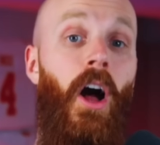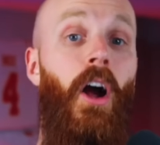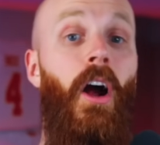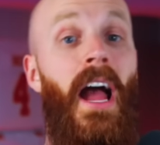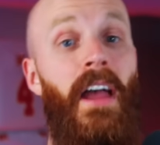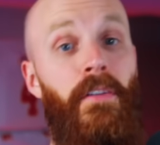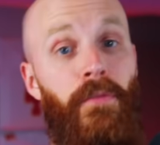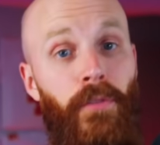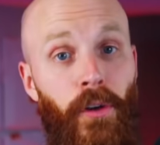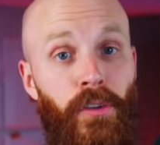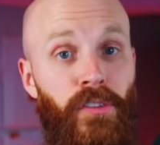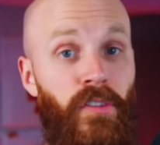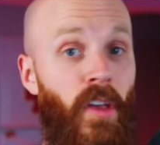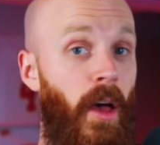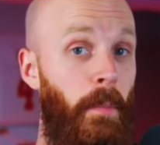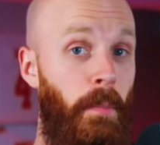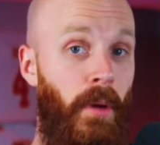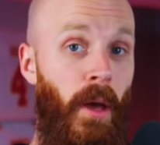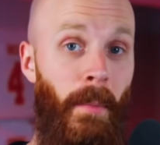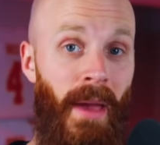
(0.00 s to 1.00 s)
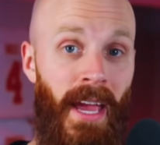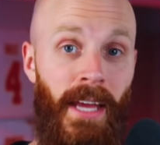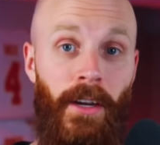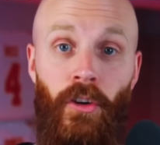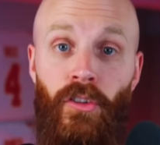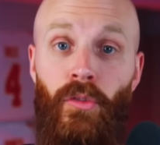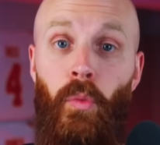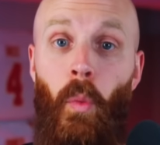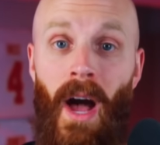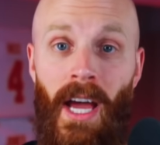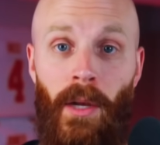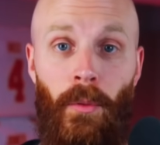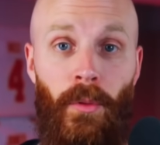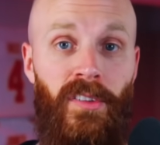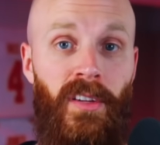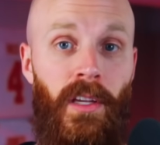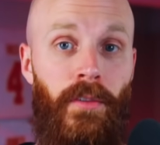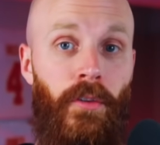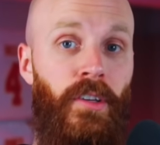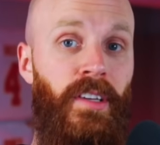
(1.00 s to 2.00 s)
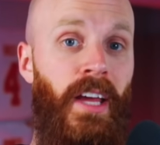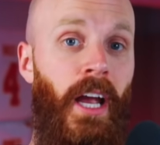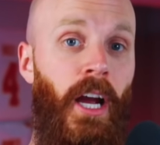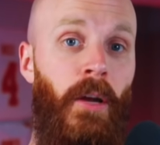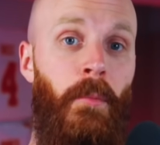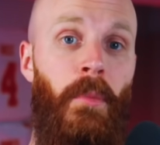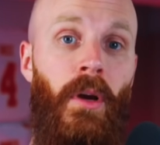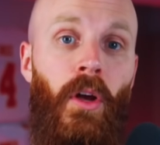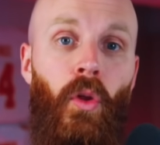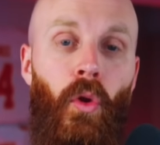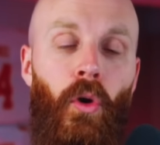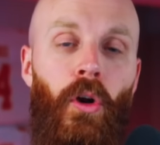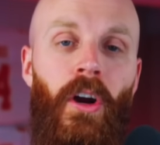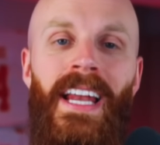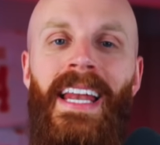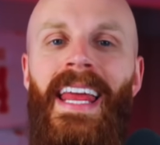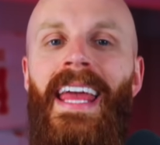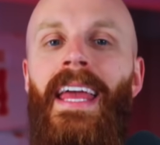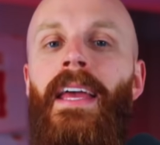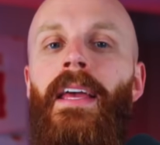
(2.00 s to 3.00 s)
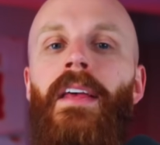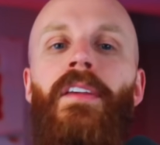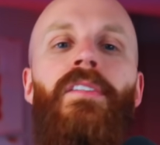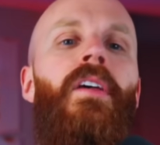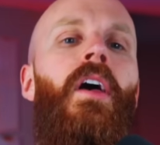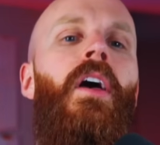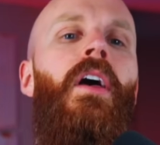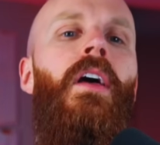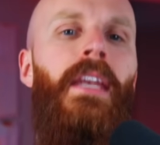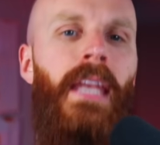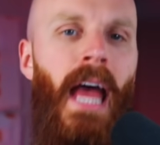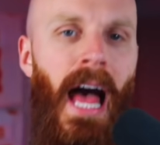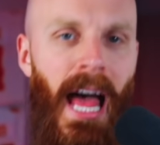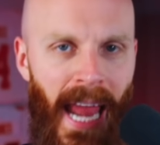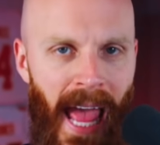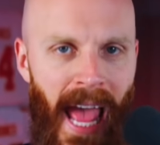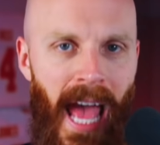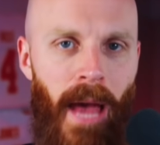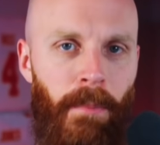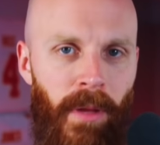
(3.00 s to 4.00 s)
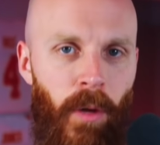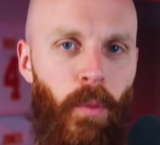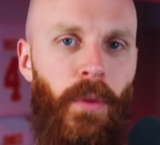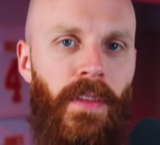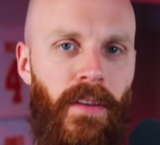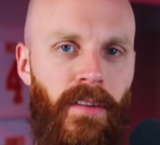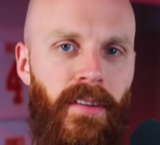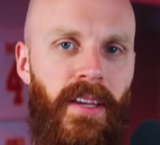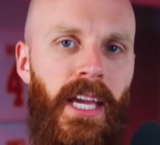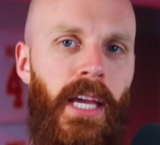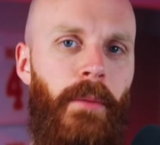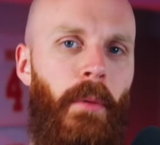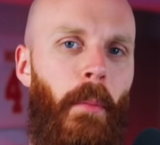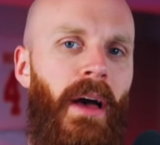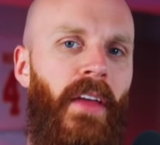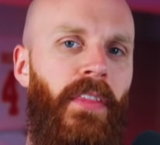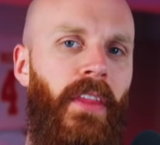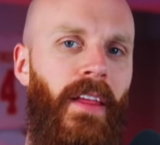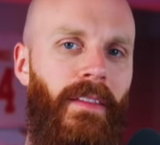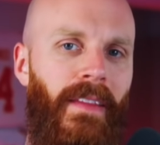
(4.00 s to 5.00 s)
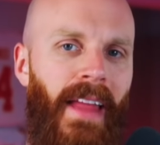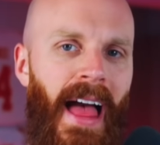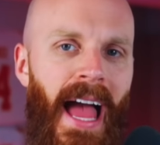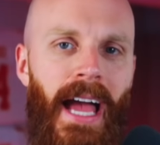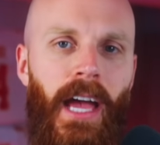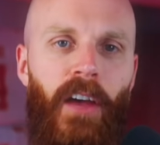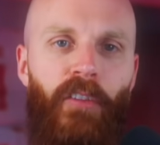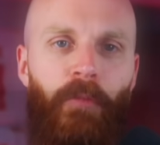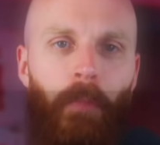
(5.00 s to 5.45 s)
Alright, first up, Commanders wide receiver Terry McLaurin is not happy with the team about the lack